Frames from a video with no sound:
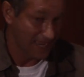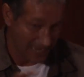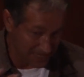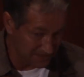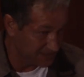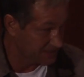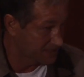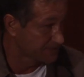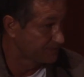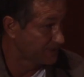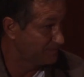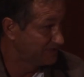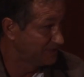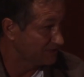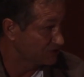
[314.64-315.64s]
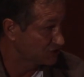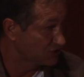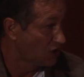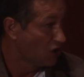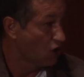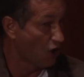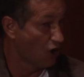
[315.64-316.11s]
and the Charybdis
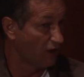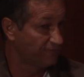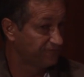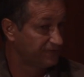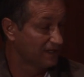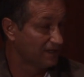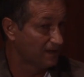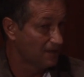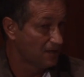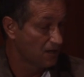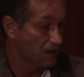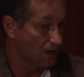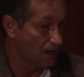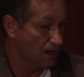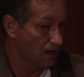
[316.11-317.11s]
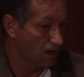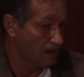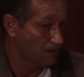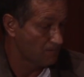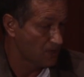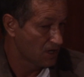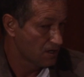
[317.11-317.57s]
of the
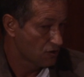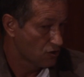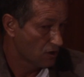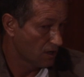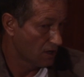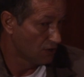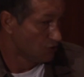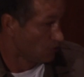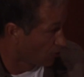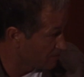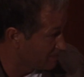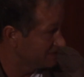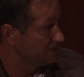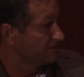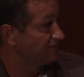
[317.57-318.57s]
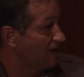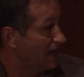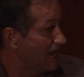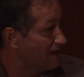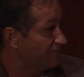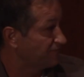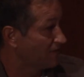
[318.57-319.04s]
normative
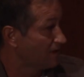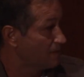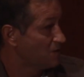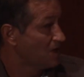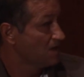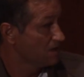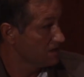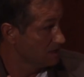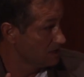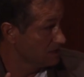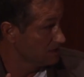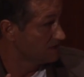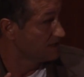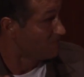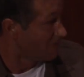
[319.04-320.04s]
life in the